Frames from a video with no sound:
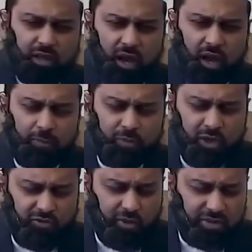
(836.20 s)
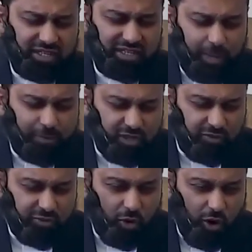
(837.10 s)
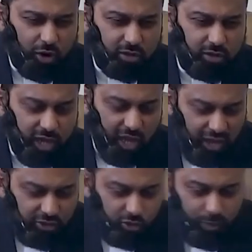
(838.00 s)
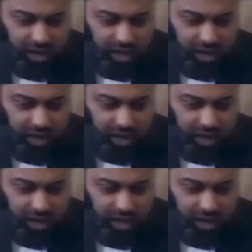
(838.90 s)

Allah from the depths of your heart and